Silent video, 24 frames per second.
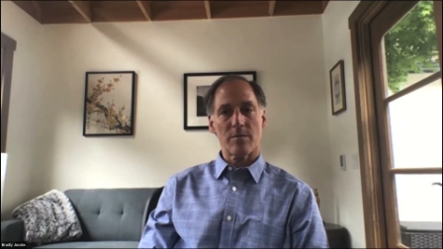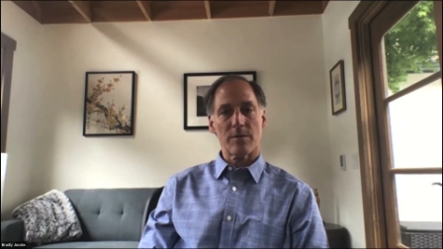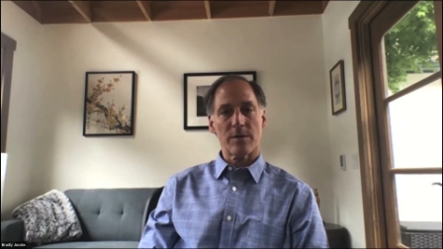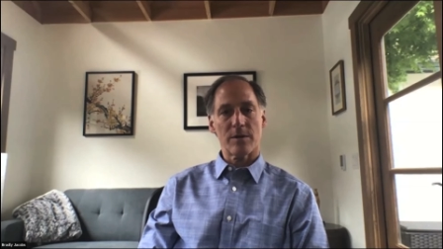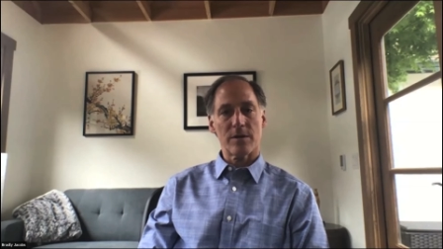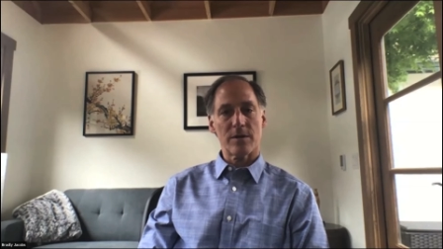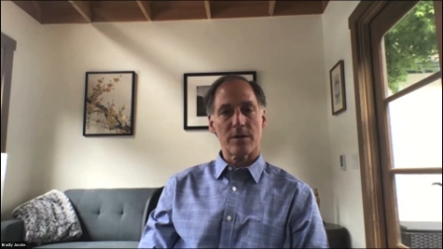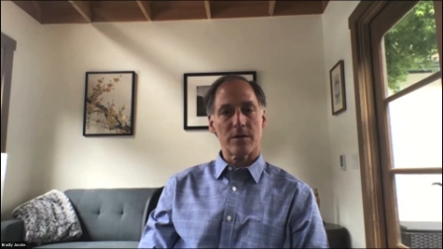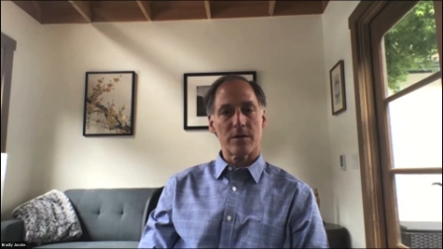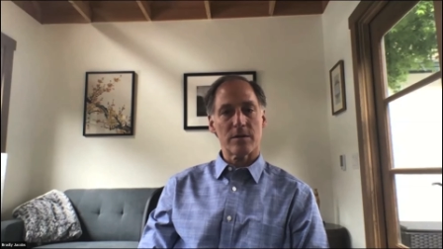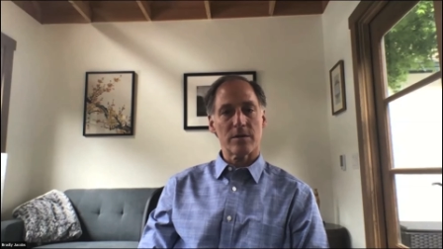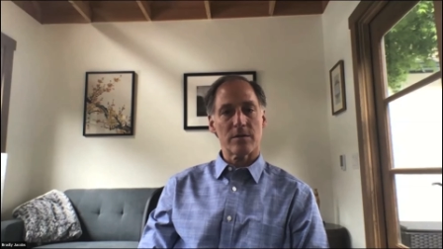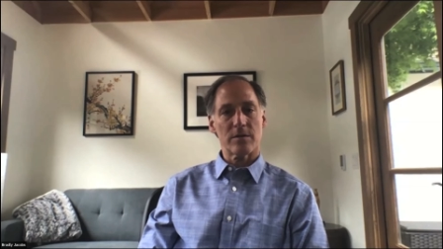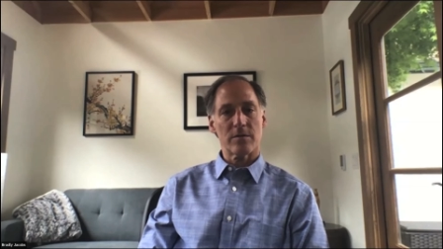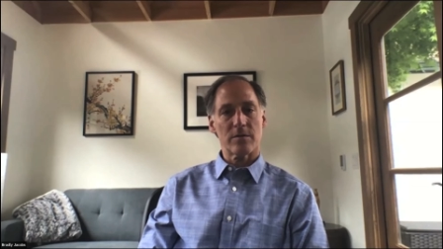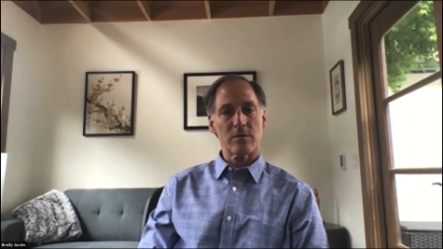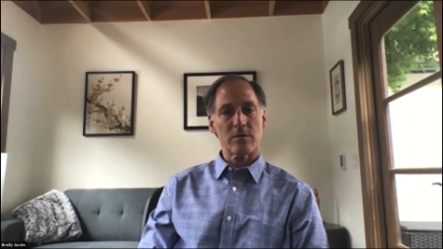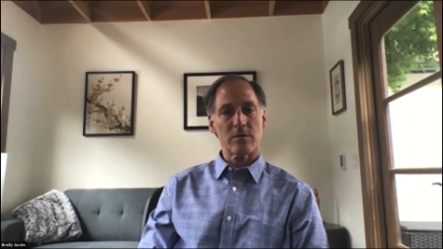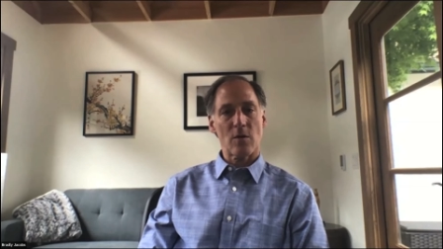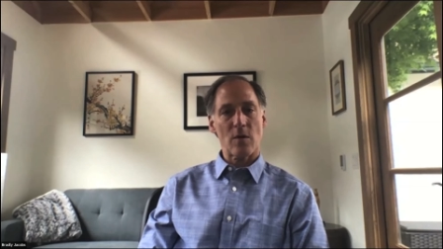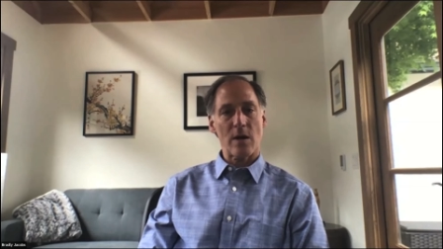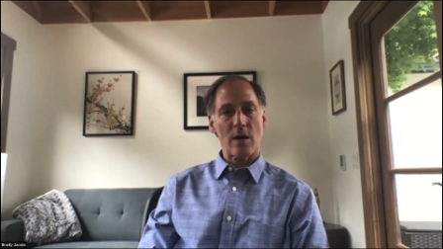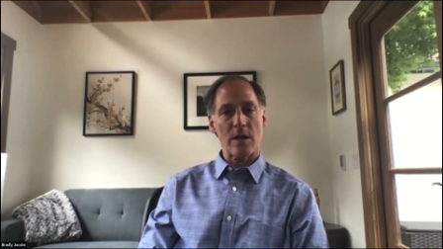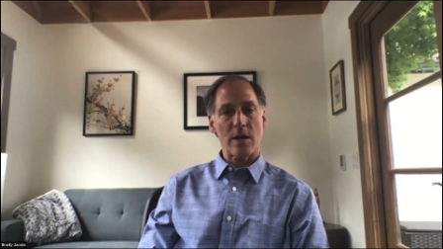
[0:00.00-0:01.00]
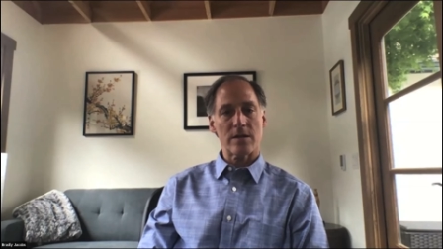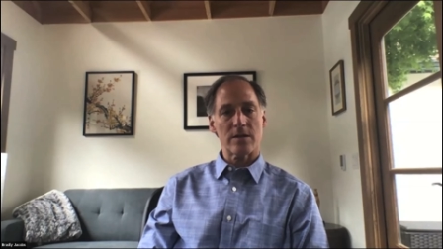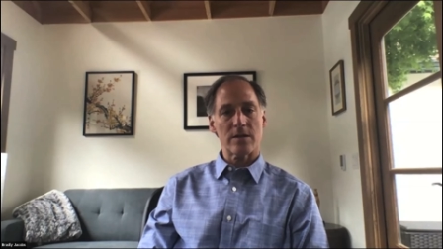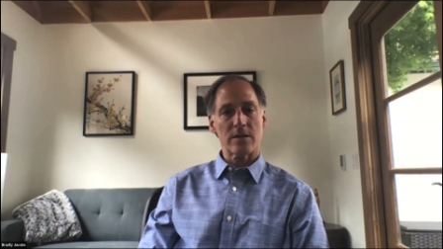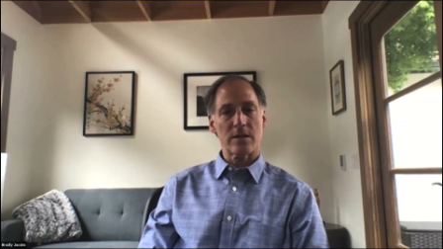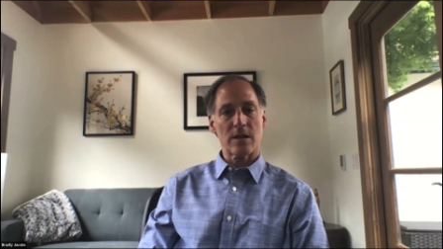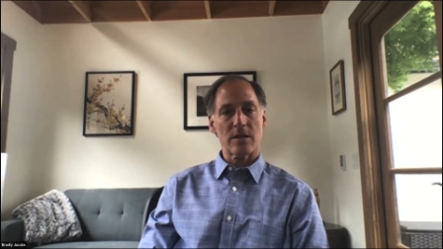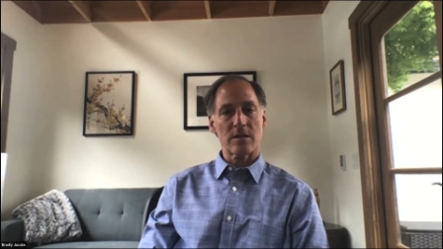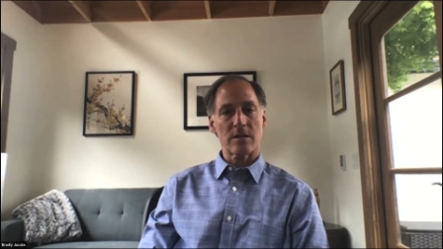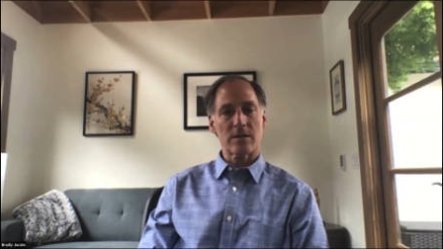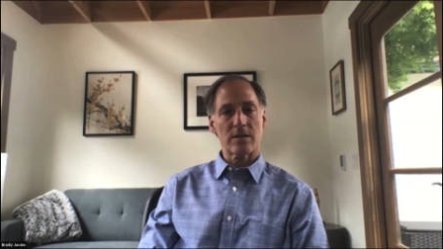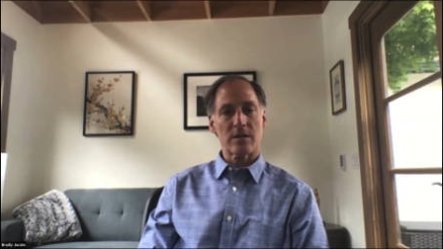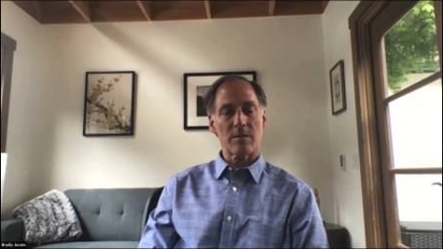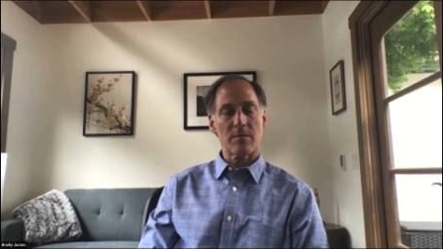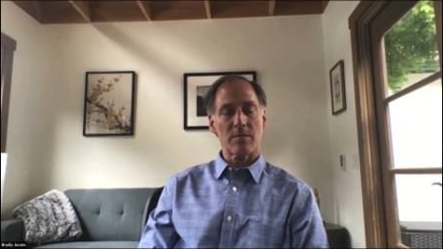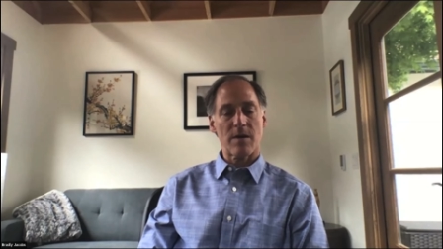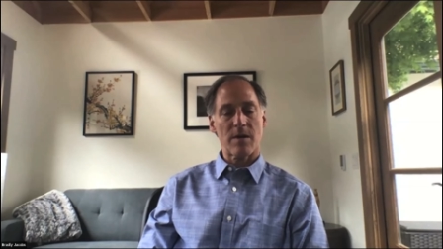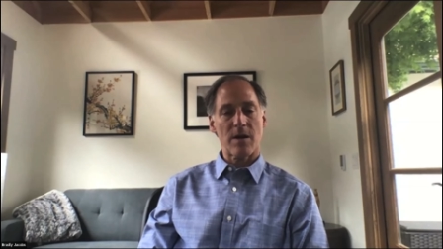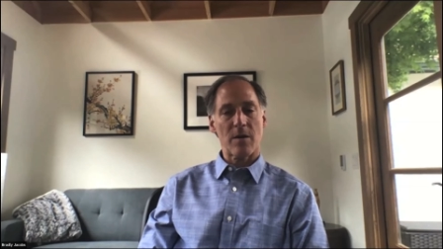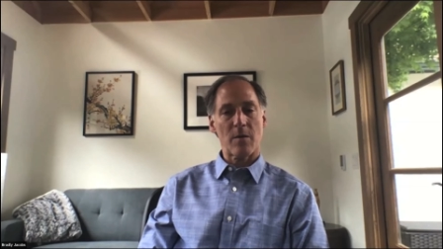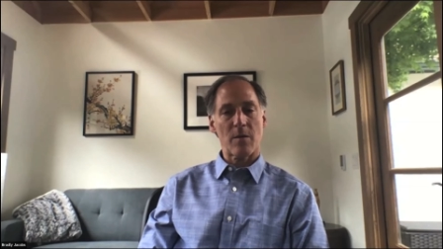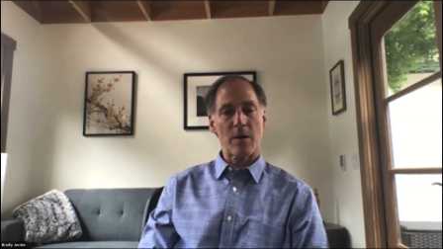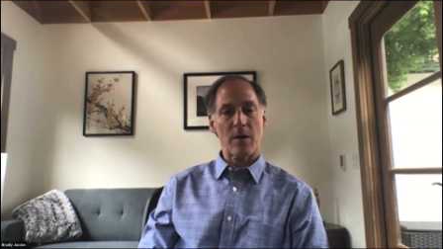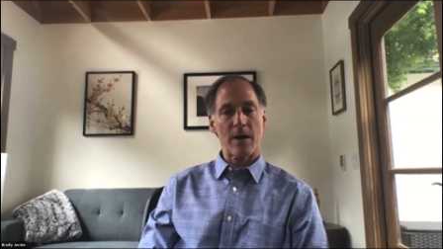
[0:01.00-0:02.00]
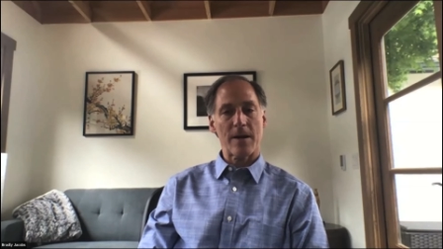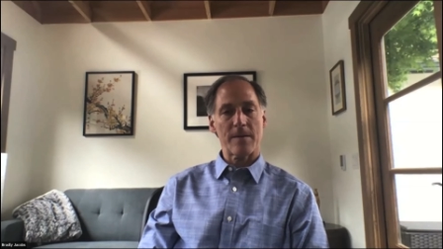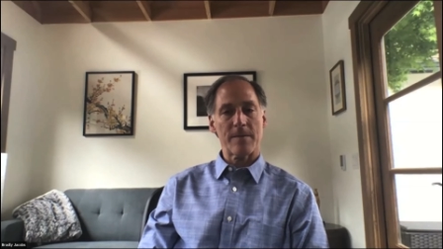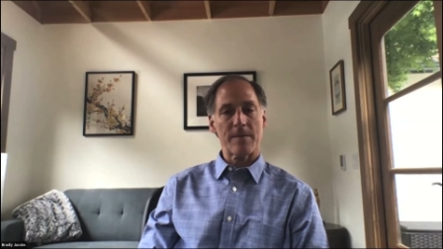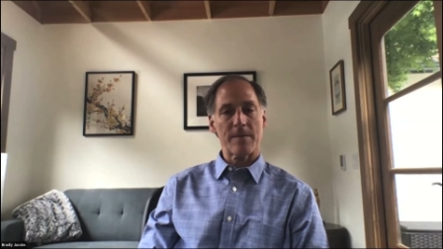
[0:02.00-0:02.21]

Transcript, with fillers: please go ahead and send some my way.